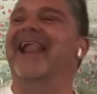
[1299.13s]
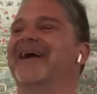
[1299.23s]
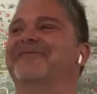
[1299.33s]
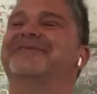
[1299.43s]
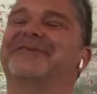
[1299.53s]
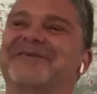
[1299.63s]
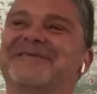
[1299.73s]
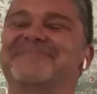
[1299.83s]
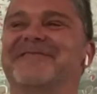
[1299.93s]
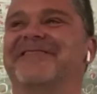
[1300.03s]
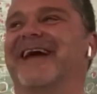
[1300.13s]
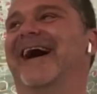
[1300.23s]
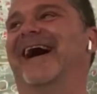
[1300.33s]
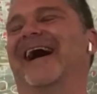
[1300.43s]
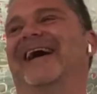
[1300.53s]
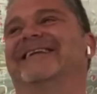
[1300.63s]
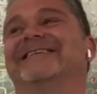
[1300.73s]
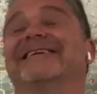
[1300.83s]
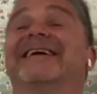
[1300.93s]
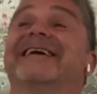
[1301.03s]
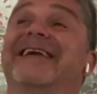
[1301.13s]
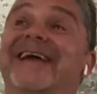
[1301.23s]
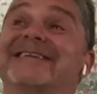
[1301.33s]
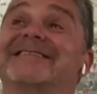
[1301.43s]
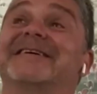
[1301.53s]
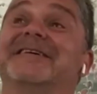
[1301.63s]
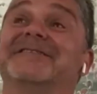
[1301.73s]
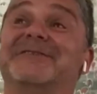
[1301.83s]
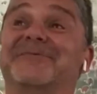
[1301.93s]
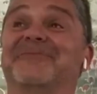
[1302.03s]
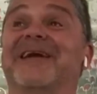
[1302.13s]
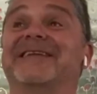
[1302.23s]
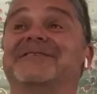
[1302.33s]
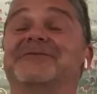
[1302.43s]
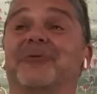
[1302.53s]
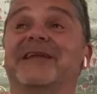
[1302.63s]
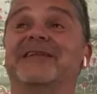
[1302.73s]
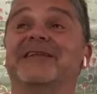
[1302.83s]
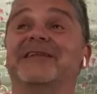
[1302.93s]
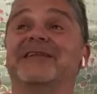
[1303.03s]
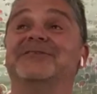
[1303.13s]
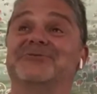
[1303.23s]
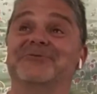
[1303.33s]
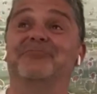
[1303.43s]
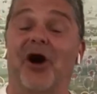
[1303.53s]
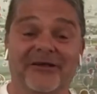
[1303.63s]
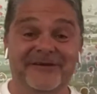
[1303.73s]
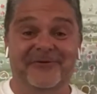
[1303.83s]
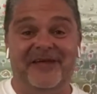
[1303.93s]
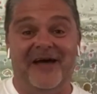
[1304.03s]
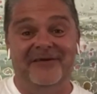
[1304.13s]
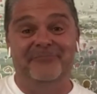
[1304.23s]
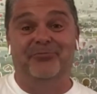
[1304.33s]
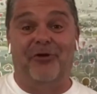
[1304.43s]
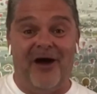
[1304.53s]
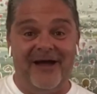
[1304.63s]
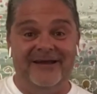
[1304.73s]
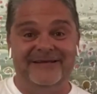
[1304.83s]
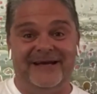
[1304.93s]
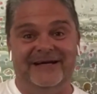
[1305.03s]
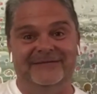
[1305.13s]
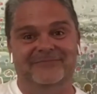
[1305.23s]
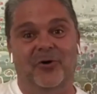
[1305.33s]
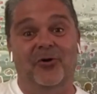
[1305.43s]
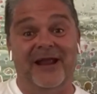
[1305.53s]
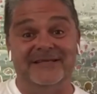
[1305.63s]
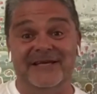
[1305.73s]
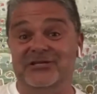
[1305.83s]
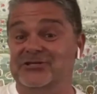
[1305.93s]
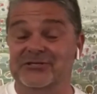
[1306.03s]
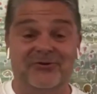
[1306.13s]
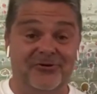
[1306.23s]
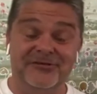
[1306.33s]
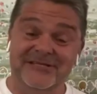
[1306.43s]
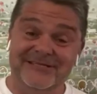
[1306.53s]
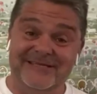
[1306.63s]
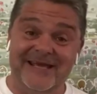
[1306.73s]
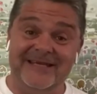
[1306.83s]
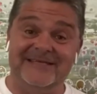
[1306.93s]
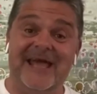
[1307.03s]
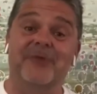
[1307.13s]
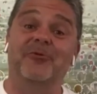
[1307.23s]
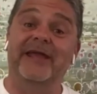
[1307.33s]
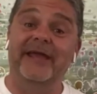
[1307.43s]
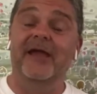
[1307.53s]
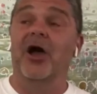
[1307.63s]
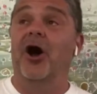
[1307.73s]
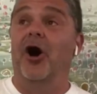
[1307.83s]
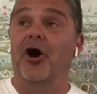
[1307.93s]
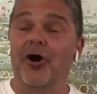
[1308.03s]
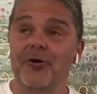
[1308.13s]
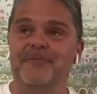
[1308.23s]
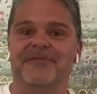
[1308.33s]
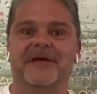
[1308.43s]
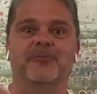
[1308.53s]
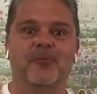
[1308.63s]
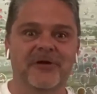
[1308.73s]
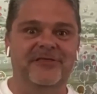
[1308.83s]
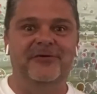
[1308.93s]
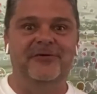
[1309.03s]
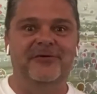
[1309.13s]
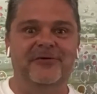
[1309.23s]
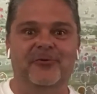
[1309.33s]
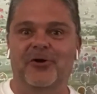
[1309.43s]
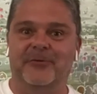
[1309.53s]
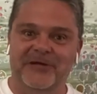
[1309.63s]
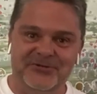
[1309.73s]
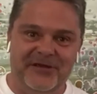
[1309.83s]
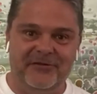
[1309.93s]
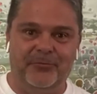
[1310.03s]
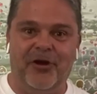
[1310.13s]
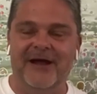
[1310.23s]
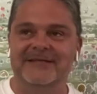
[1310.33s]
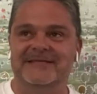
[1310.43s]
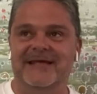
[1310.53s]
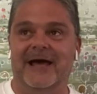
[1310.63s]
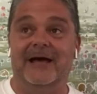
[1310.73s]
like where you're going with that. Yes. So we do partner with other Pride organizations across the state, and we hope that with the work that we do here in the Pride,